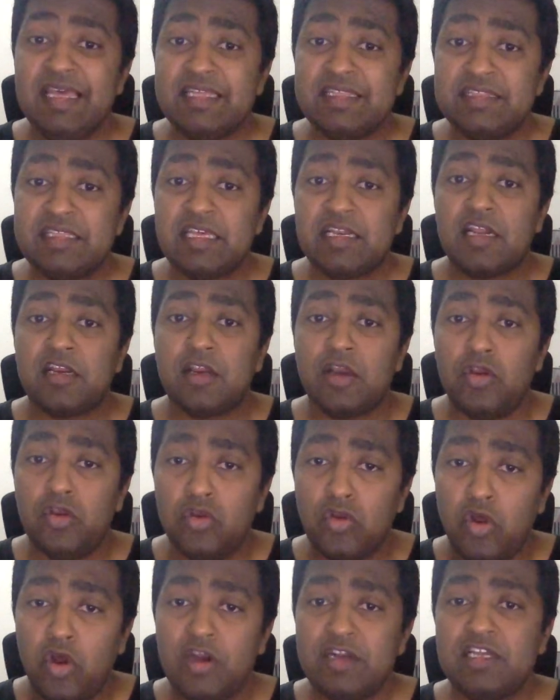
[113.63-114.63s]
there are a
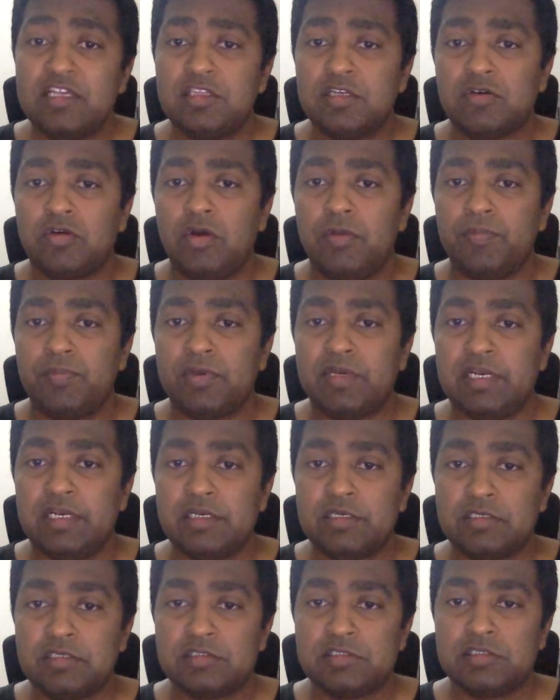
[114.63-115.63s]
lot other
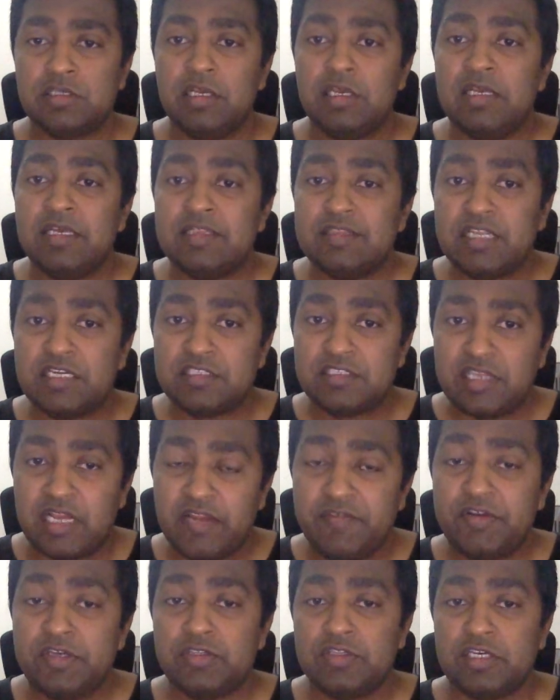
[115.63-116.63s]
components that
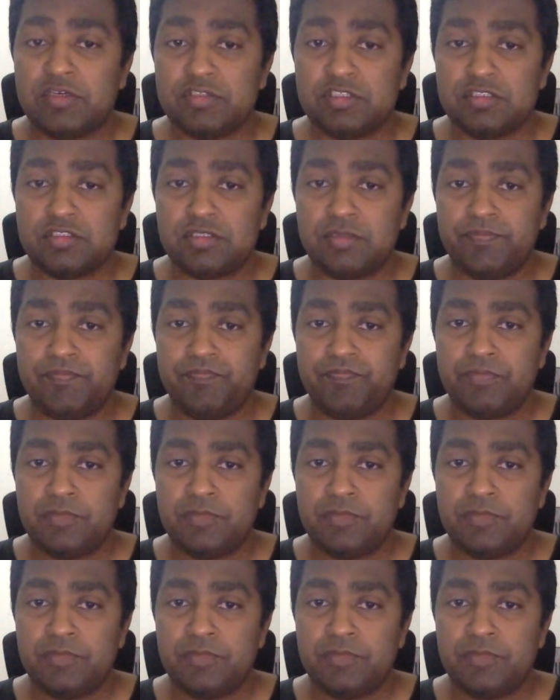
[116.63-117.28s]
thrive into the ecosystem.